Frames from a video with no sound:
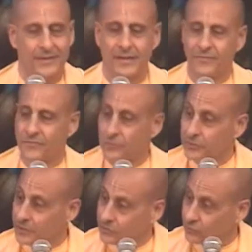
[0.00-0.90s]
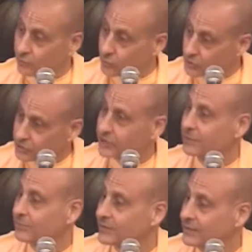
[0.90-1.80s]
And through his
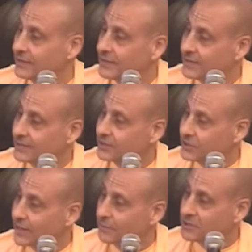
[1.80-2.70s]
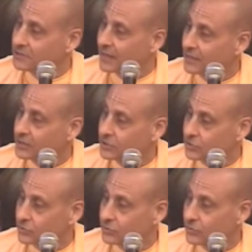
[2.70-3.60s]
worship, the Shamantaka
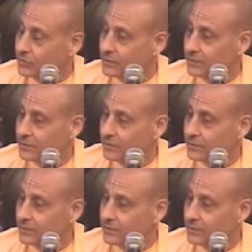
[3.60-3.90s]
jewel